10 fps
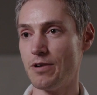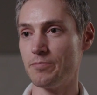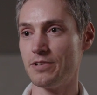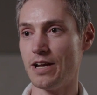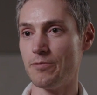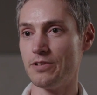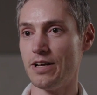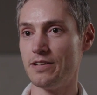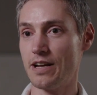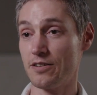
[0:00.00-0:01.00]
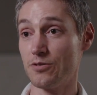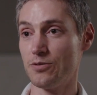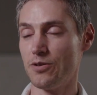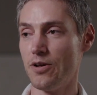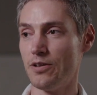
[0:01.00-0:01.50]
up to date with their technical
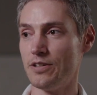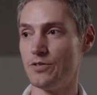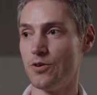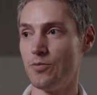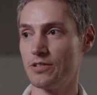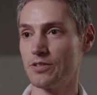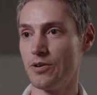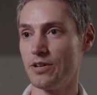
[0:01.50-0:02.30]
knowledge or what's going